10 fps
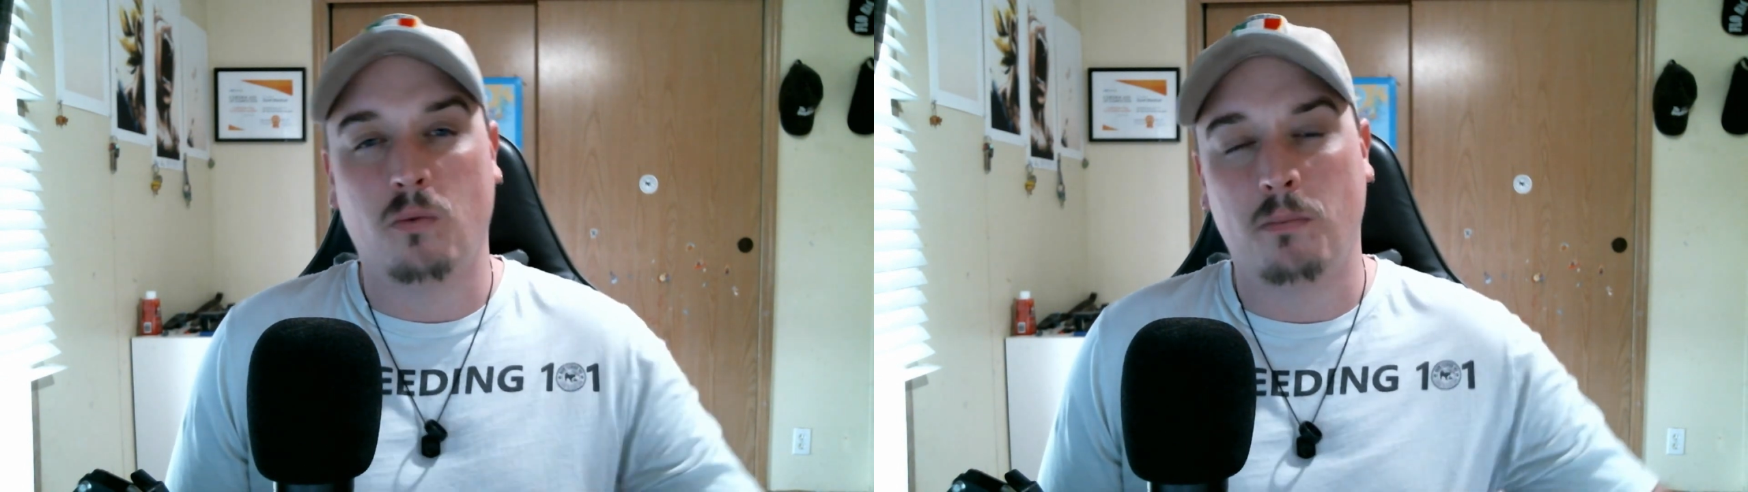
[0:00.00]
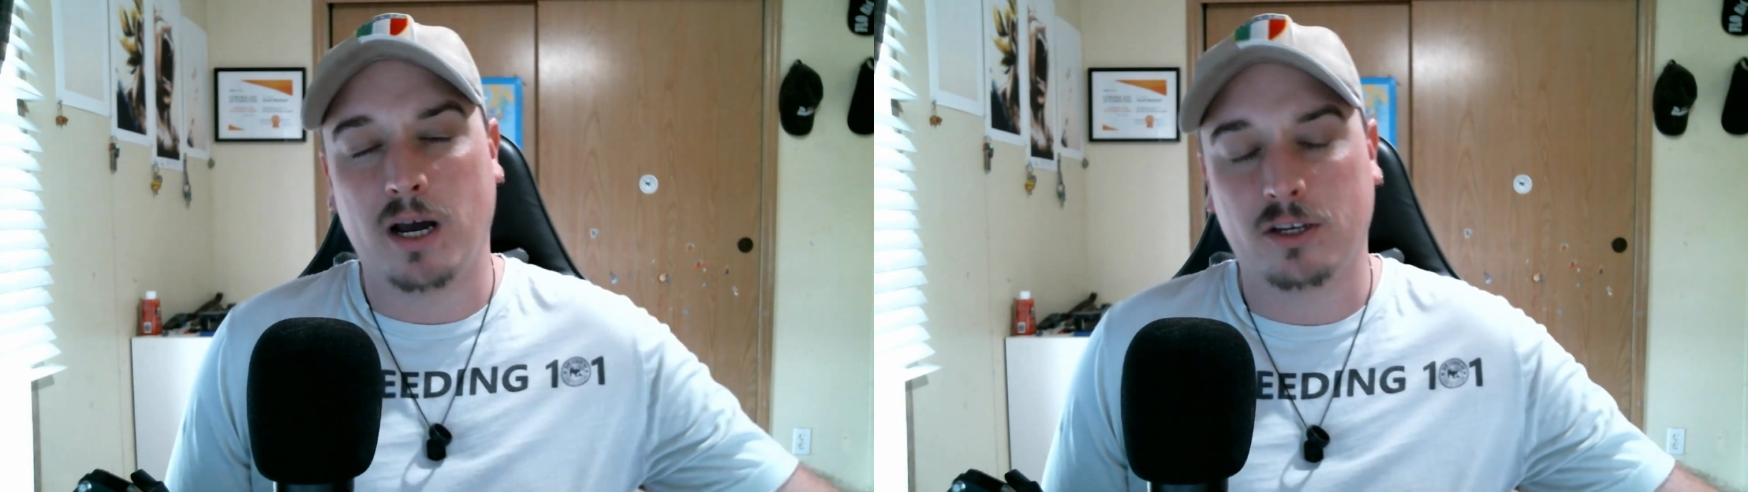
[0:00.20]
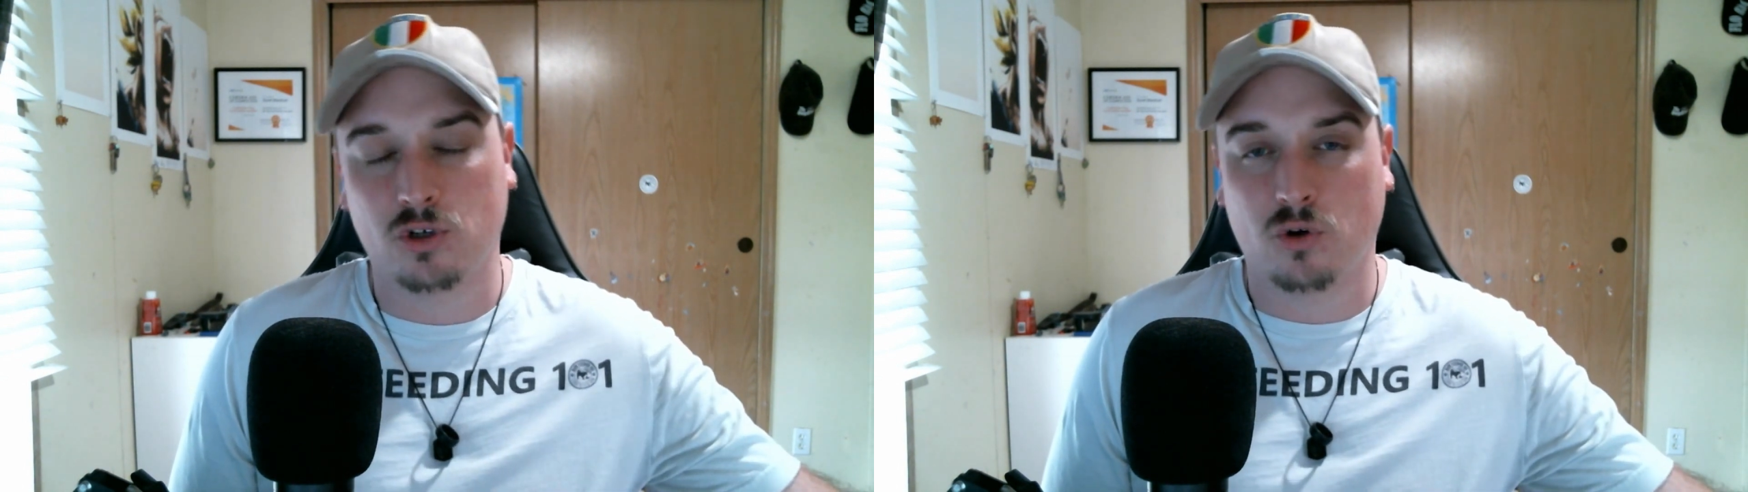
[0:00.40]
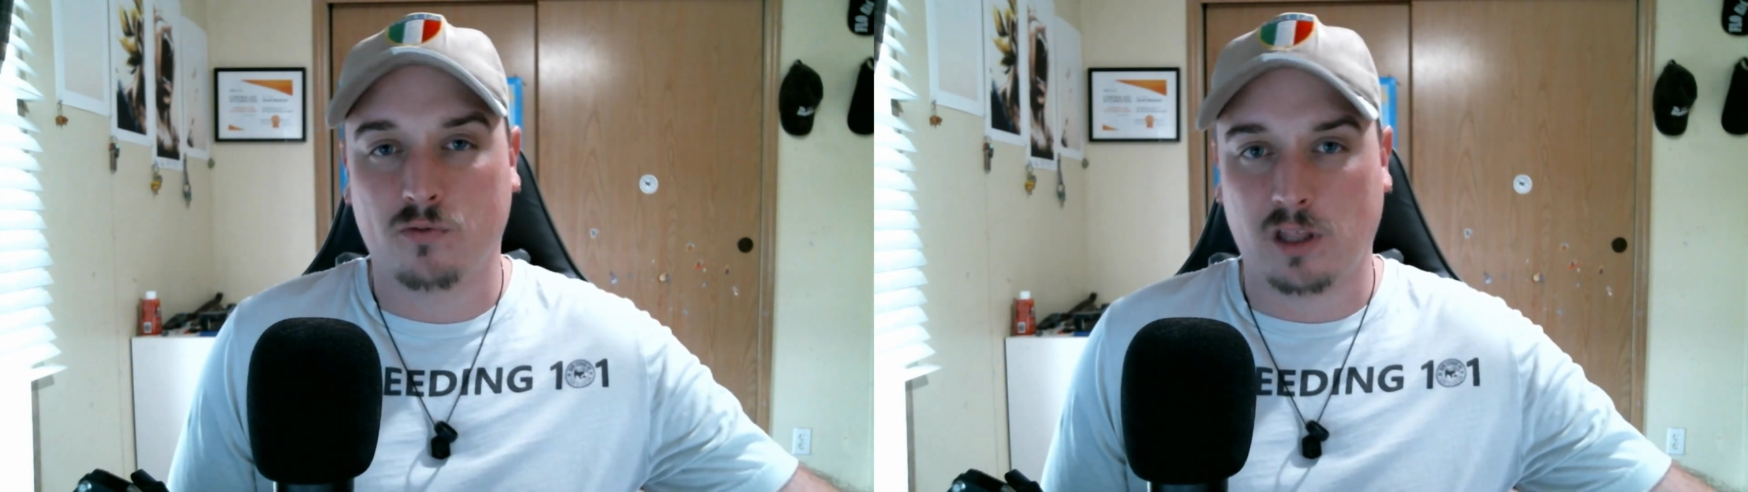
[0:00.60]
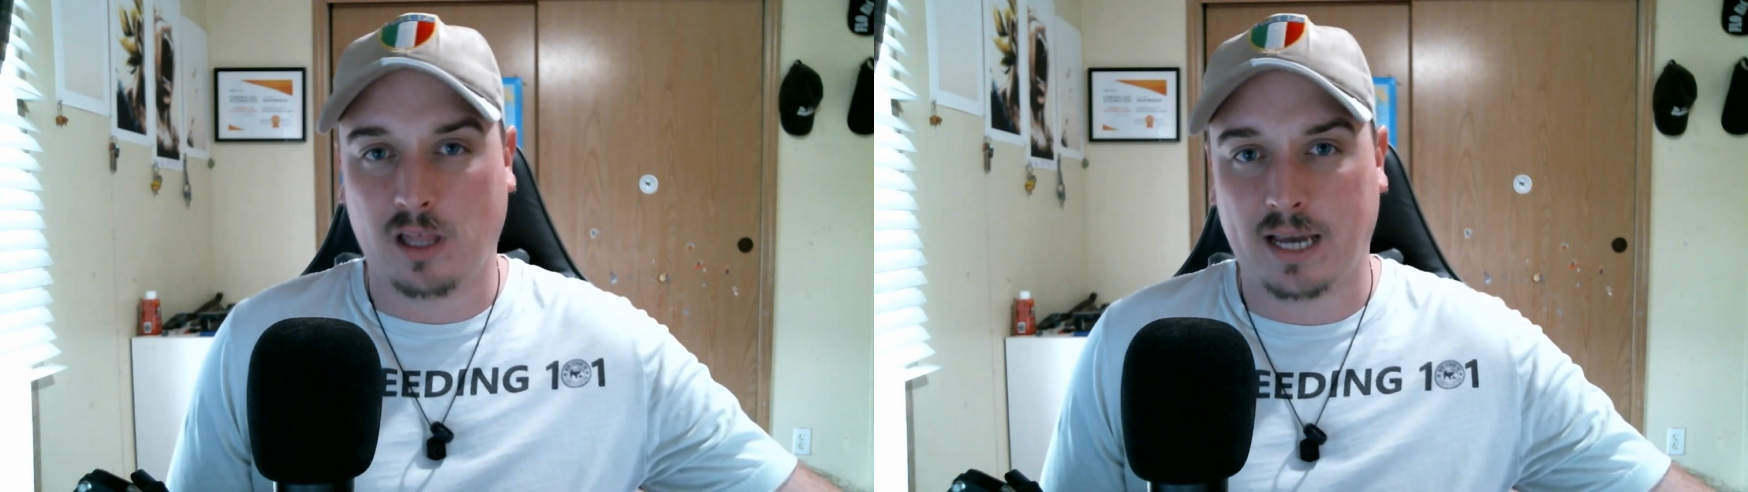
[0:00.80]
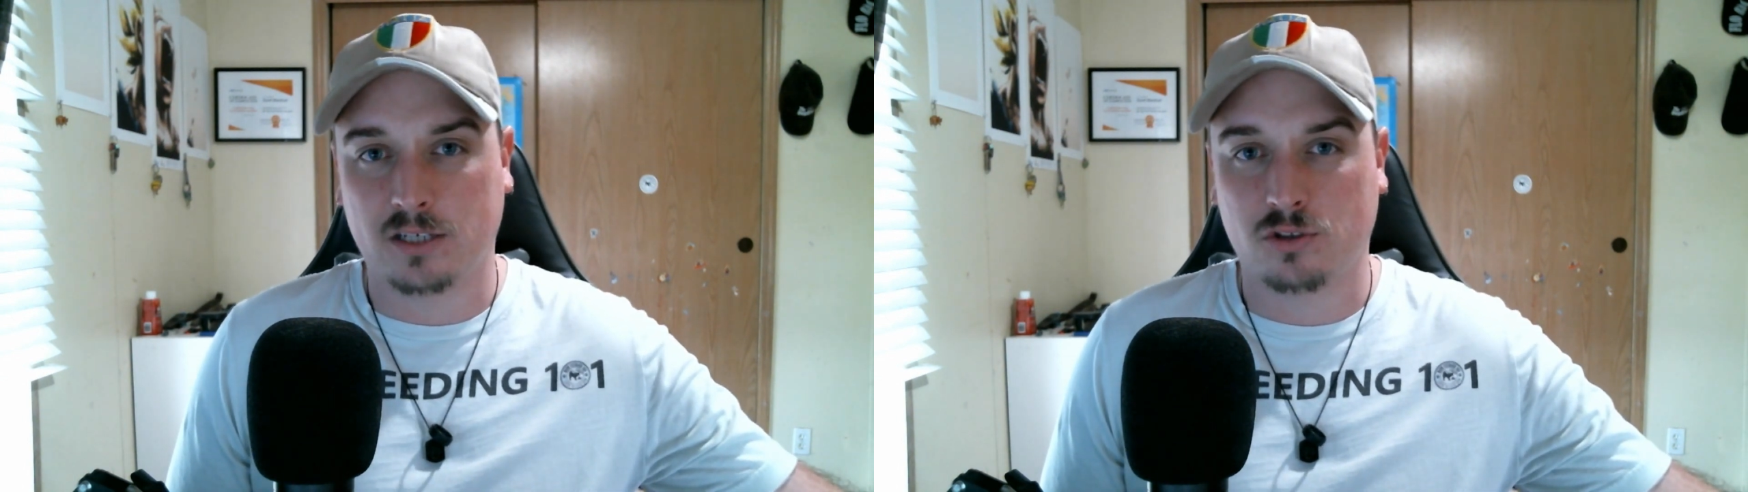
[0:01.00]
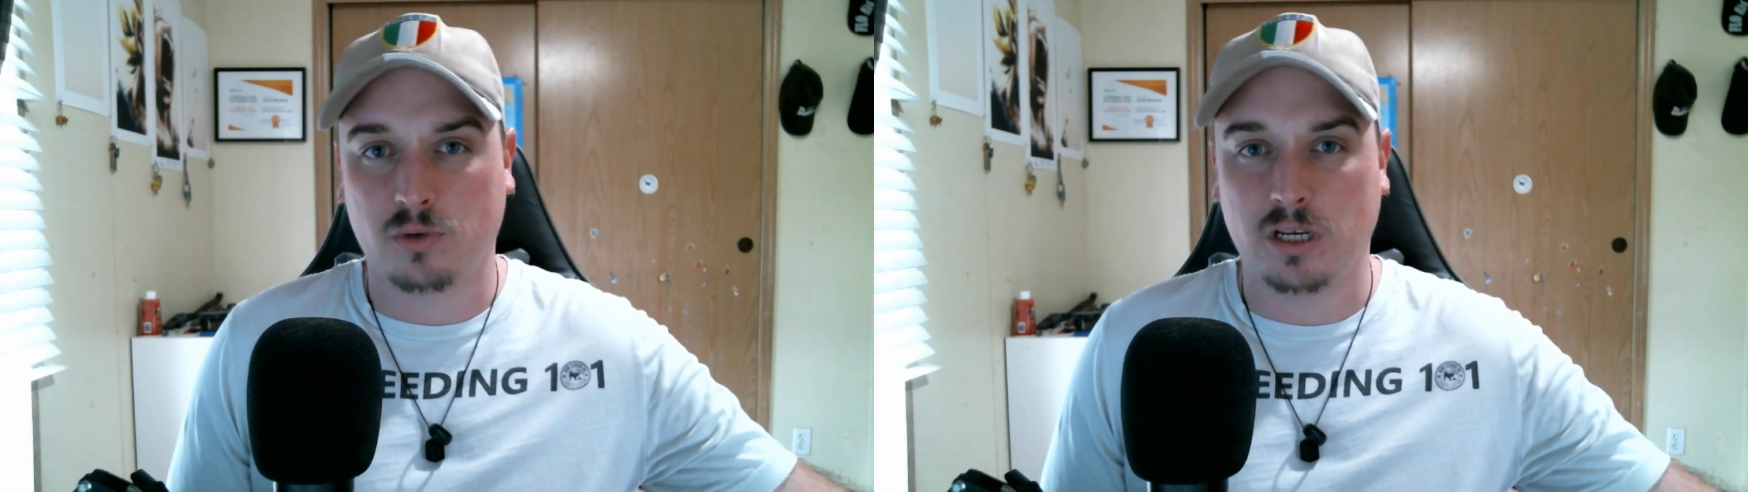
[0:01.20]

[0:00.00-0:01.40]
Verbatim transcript: much over the last 3